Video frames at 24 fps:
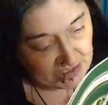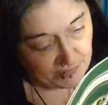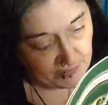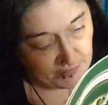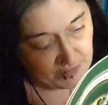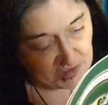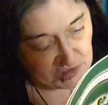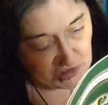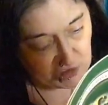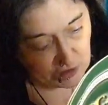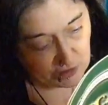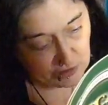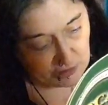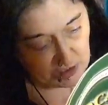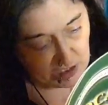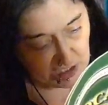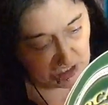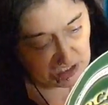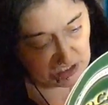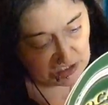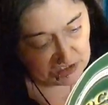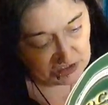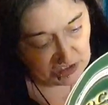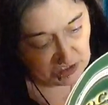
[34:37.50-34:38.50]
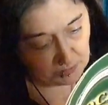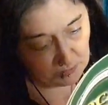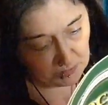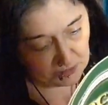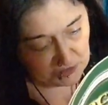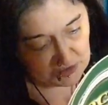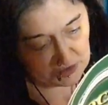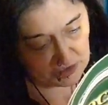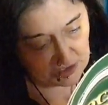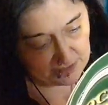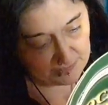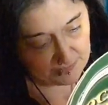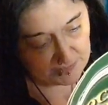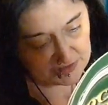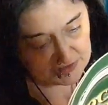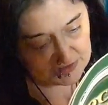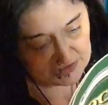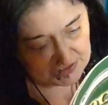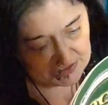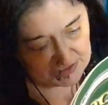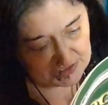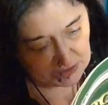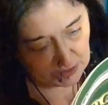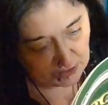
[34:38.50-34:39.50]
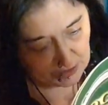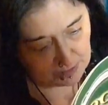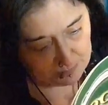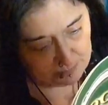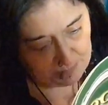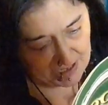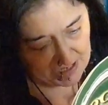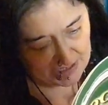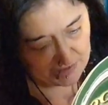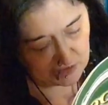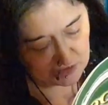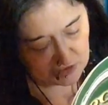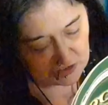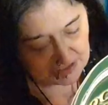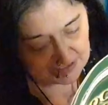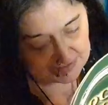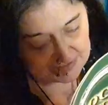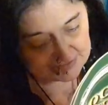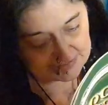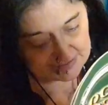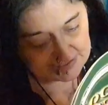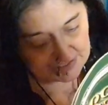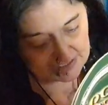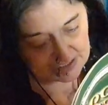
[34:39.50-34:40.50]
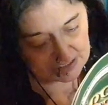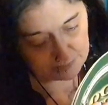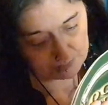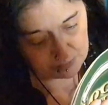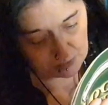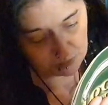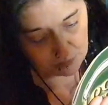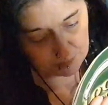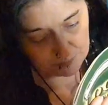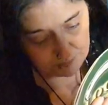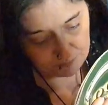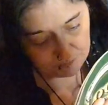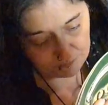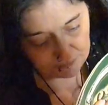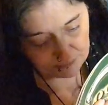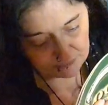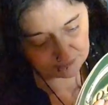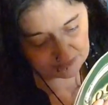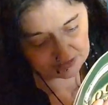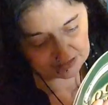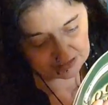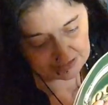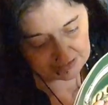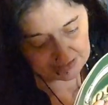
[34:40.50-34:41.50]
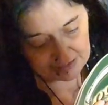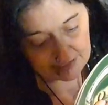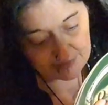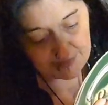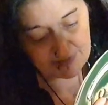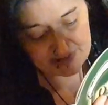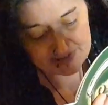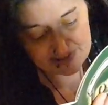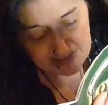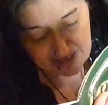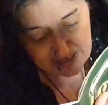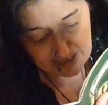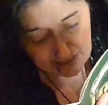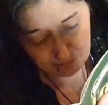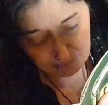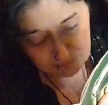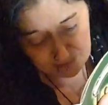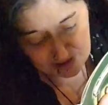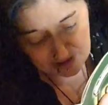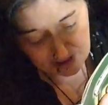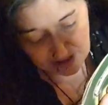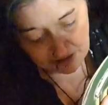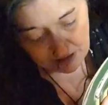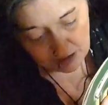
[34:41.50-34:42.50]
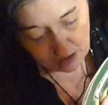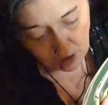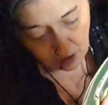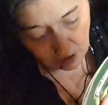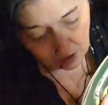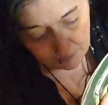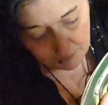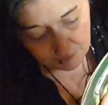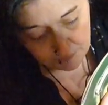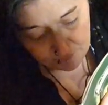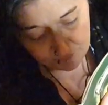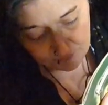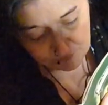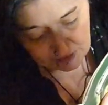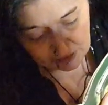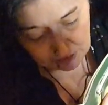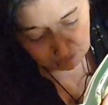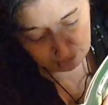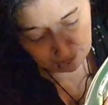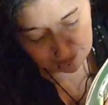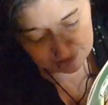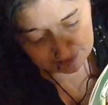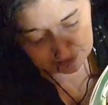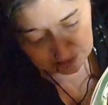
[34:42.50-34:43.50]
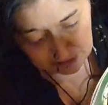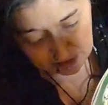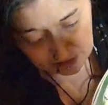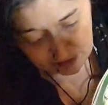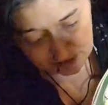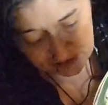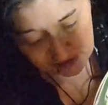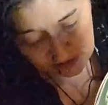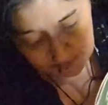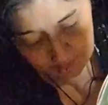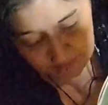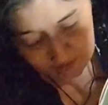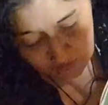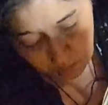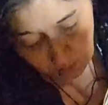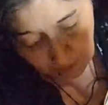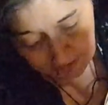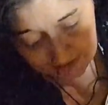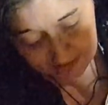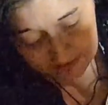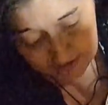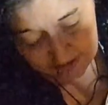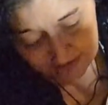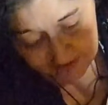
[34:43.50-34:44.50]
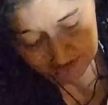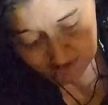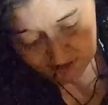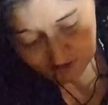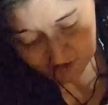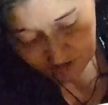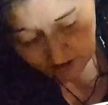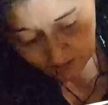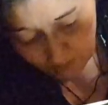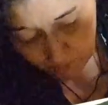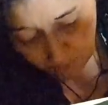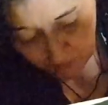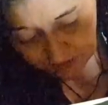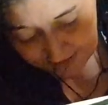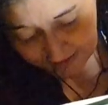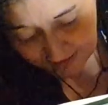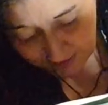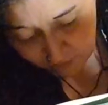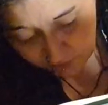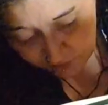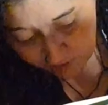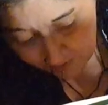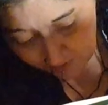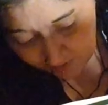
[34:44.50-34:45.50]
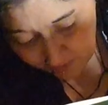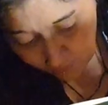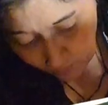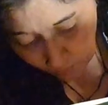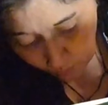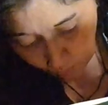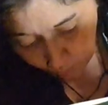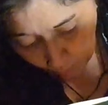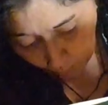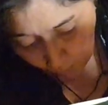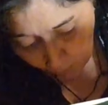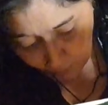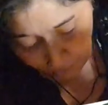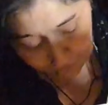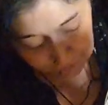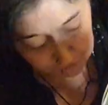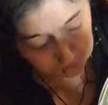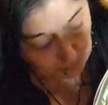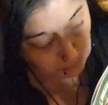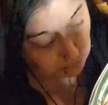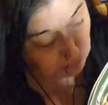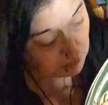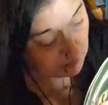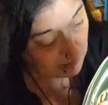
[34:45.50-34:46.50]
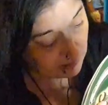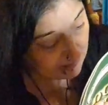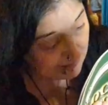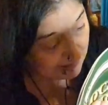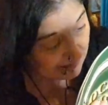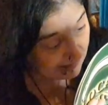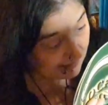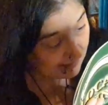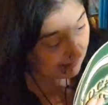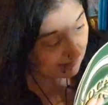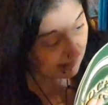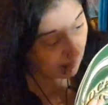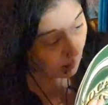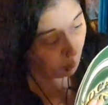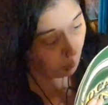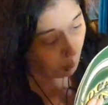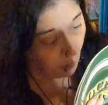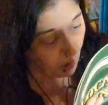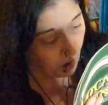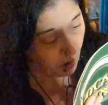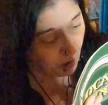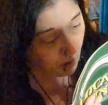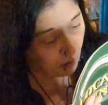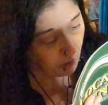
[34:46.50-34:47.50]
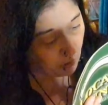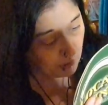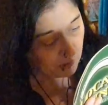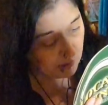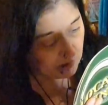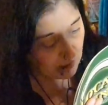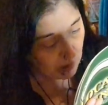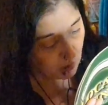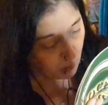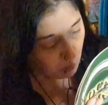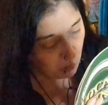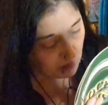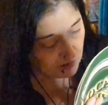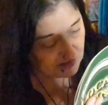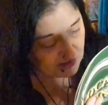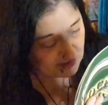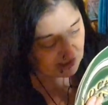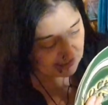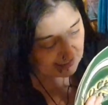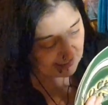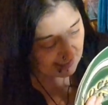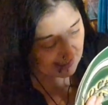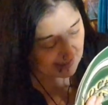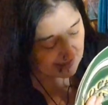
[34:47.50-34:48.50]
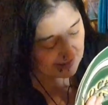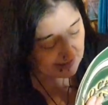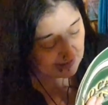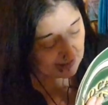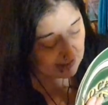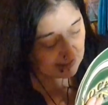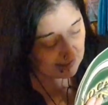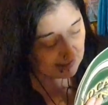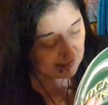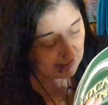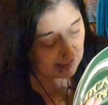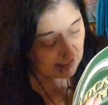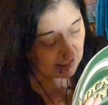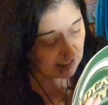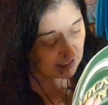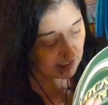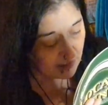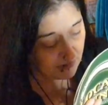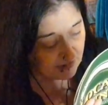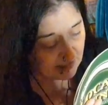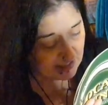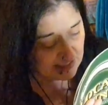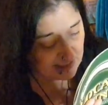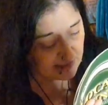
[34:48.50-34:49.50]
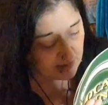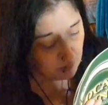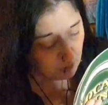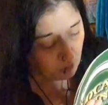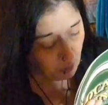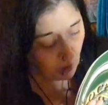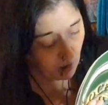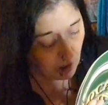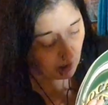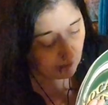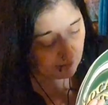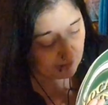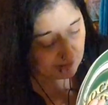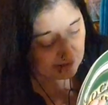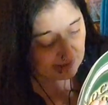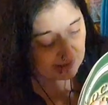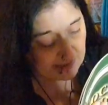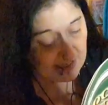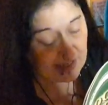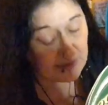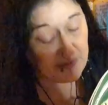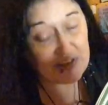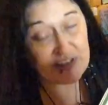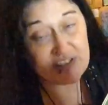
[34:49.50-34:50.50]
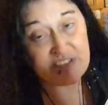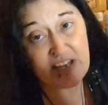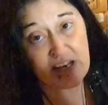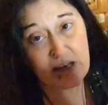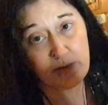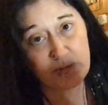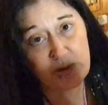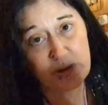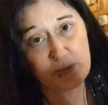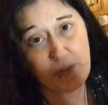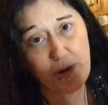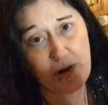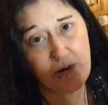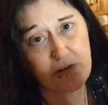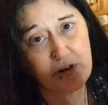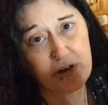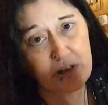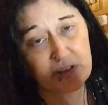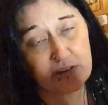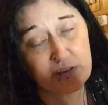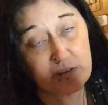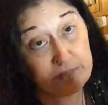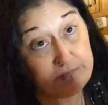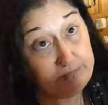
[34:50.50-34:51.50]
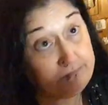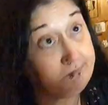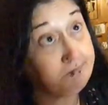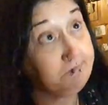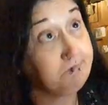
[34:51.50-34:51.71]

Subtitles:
vision someone sitting on a bench at a table. In this area, regular customers witnessed someone else walk through a wall. Once again, are these one and the same spirit?